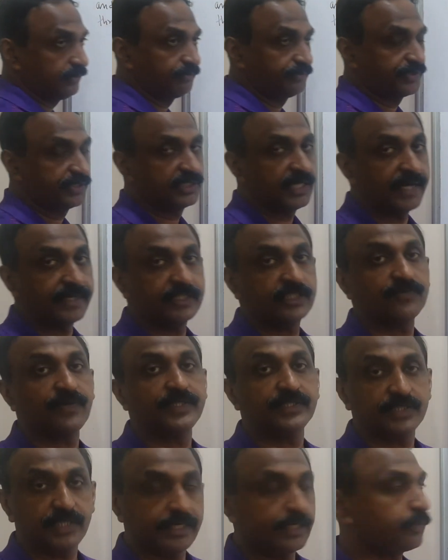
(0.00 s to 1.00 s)

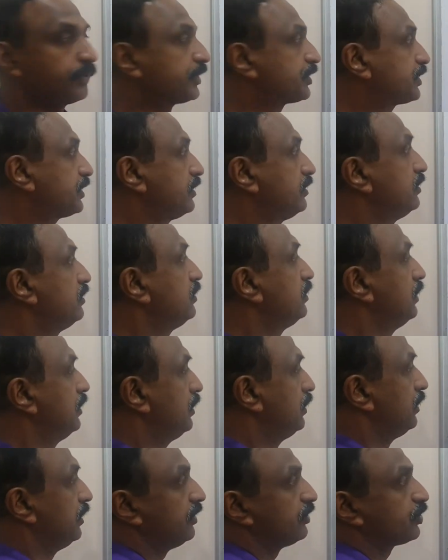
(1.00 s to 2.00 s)
satisfies the equation.
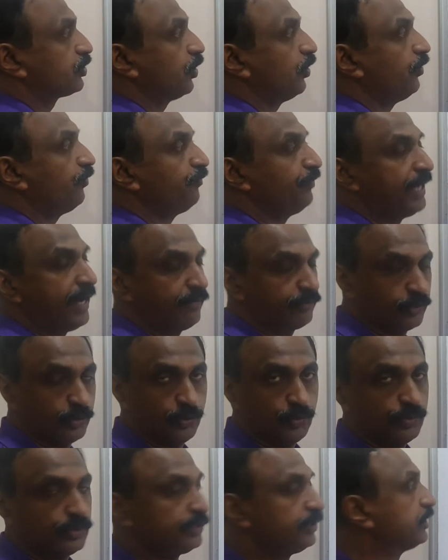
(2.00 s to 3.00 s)
So we have to
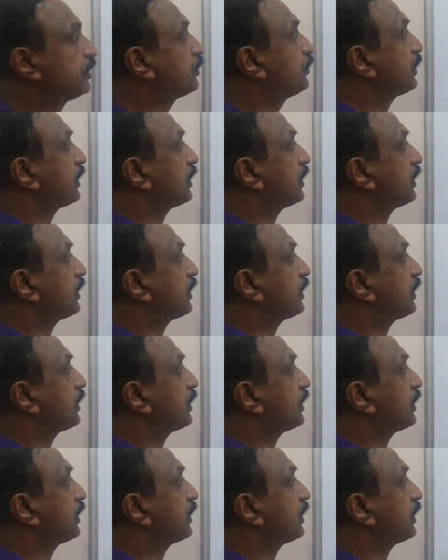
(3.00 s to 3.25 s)
do this